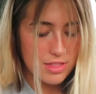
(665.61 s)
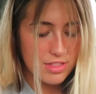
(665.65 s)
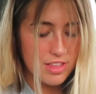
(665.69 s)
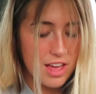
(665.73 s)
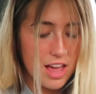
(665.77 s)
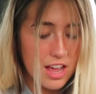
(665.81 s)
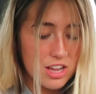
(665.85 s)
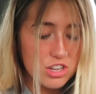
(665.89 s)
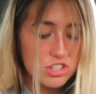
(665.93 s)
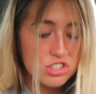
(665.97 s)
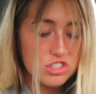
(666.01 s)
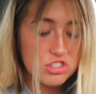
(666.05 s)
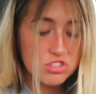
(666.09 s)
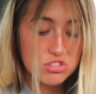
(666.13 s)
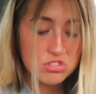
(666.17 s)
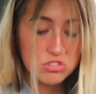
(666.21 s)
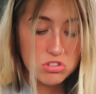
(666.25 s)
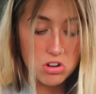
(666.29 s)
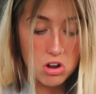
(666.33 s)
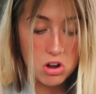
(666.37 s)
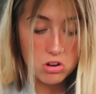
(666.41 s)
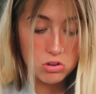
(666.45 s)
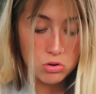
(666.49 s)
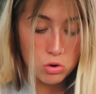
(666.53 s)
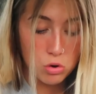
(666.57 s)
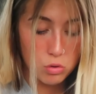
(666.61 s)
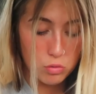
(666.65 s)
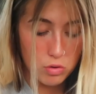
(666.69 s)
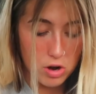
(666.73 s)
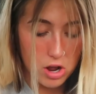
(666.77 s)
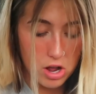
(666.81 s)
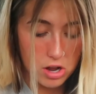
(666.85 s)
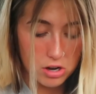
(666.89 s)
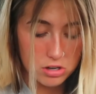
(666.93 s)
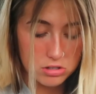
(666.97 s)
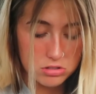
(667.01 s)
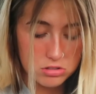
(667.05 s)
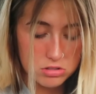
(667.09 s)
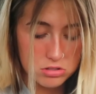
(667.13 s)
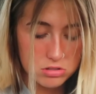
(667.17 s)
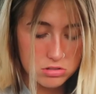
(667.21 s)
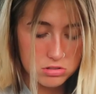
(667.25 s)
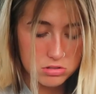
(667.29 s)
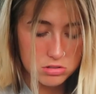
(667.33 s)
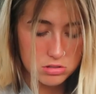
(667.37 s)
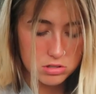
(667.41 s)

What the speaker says: That is not correct.